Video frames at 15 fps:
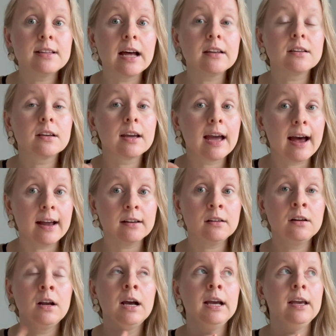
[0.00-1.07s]
that
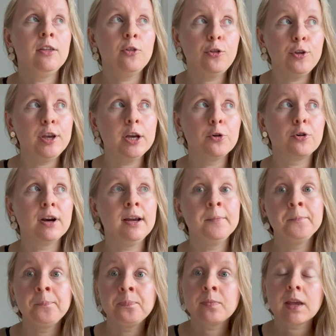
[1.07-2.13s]
can, in theory,